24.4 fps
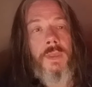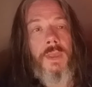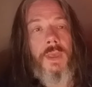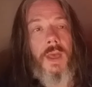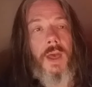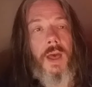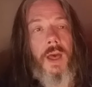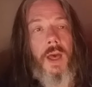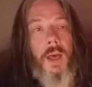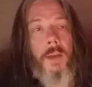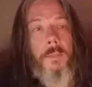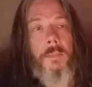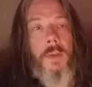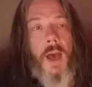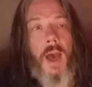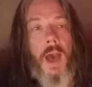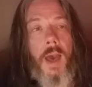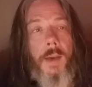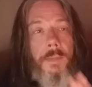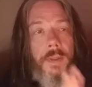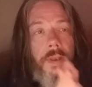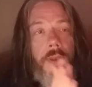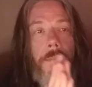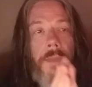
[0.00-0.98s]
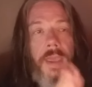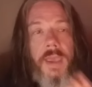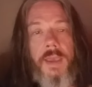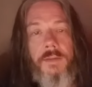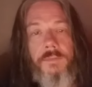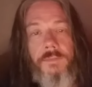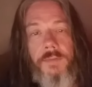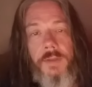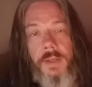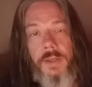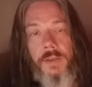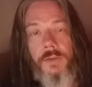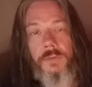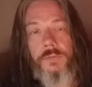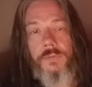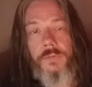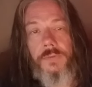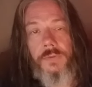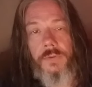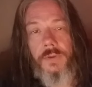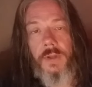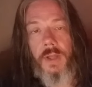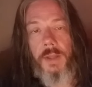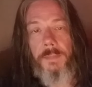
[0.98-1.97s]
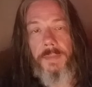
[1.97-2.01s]
I'm going to make a video
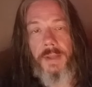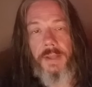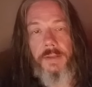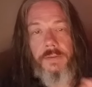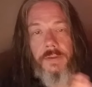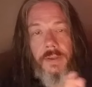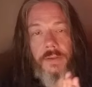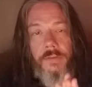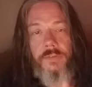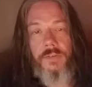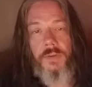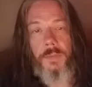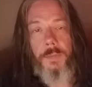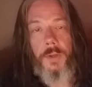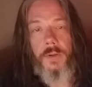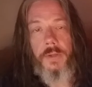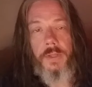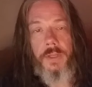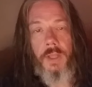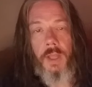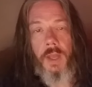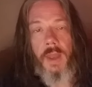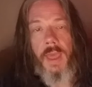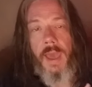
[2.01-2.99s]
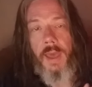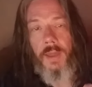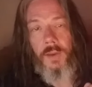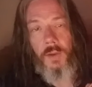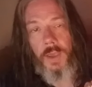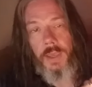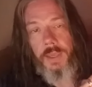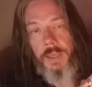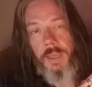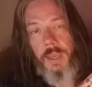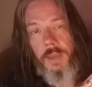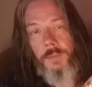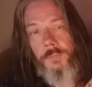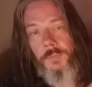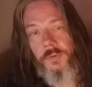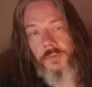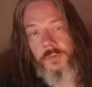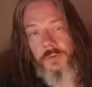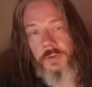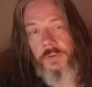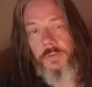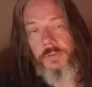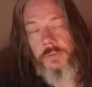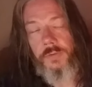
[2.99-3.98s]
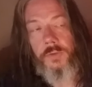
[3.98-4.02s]
soon on my testimony on how I came to
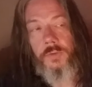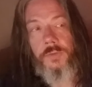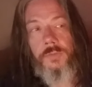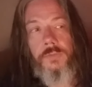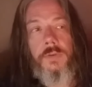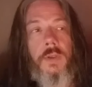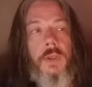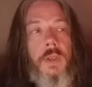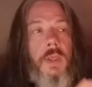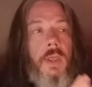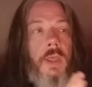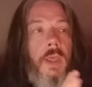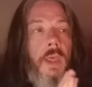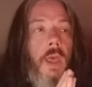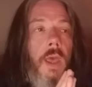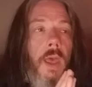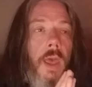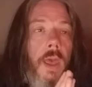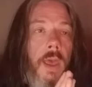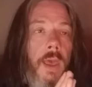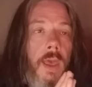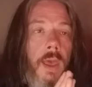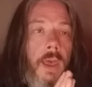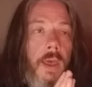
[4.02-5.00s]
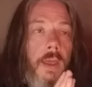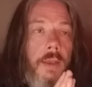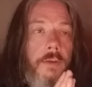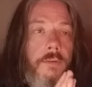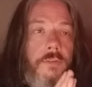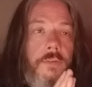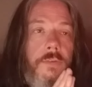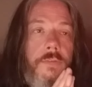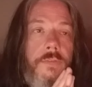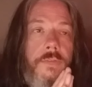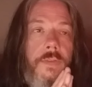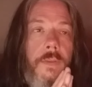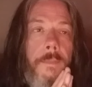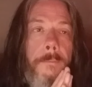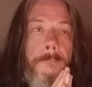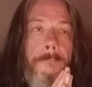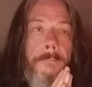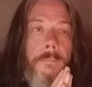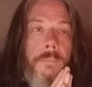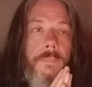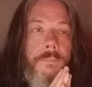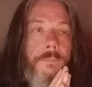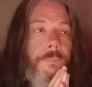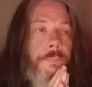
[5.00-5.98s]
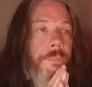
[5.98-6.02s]
Jesus and just the
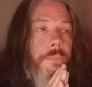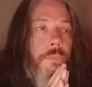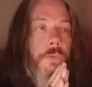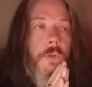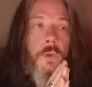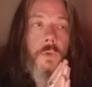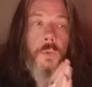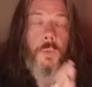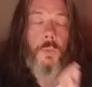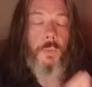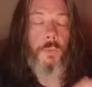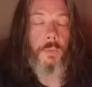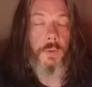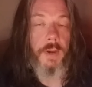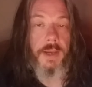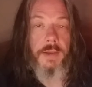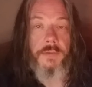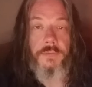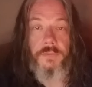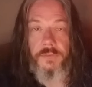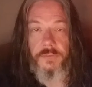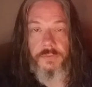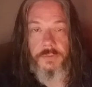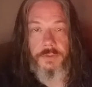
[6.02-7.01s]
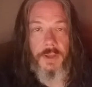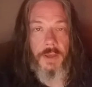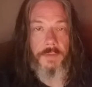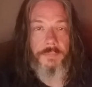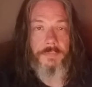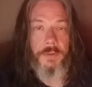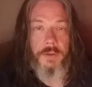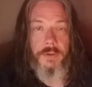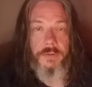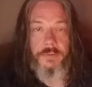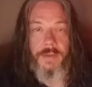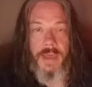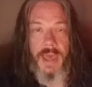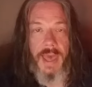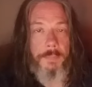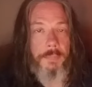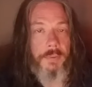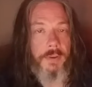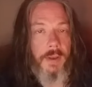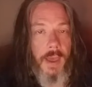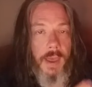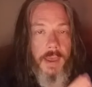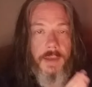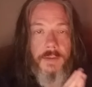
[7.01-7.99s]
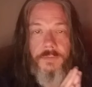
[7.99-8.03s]
crazy stuff that has
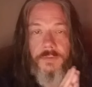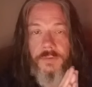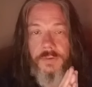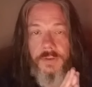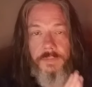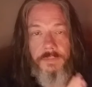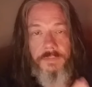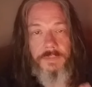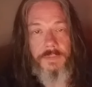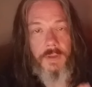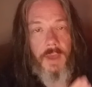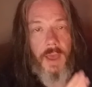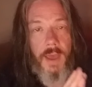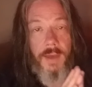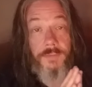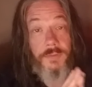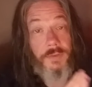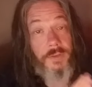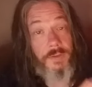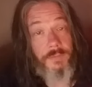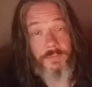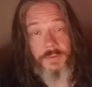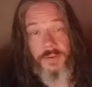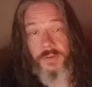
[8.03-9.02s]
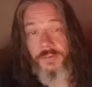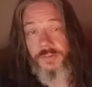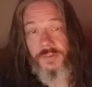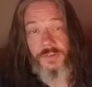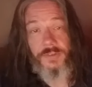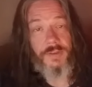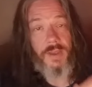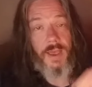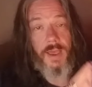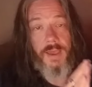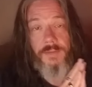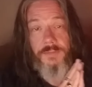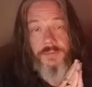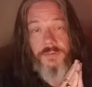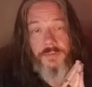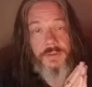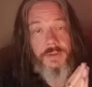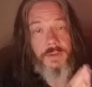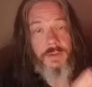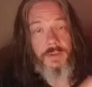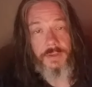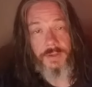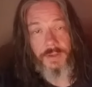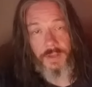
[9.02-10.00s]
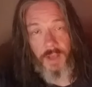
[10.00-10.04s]
happened. I've seen visions. I have
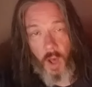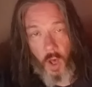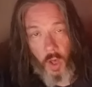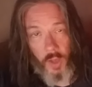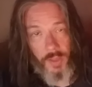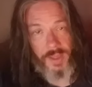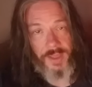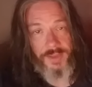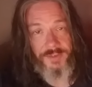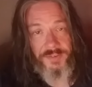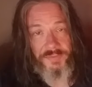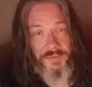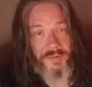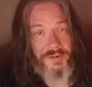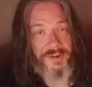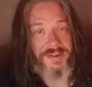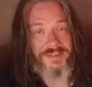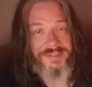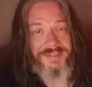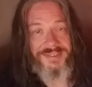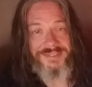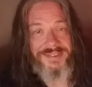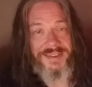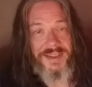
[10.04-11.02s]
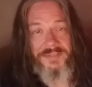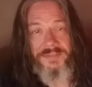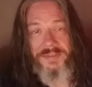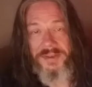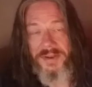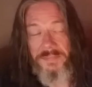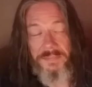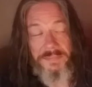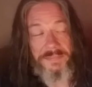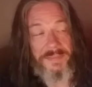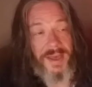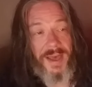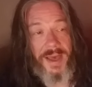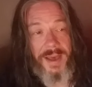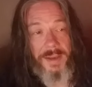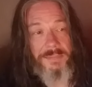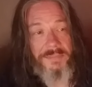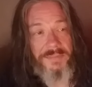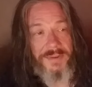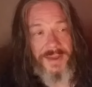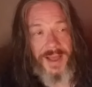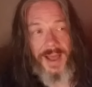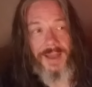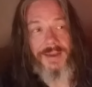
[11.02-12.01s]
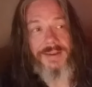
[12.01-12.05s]
seen all kinds of crazy stuff, and I'm
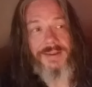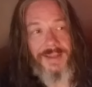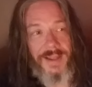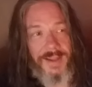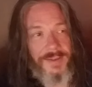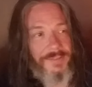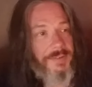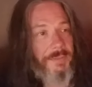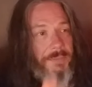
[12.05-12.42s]
not nuts.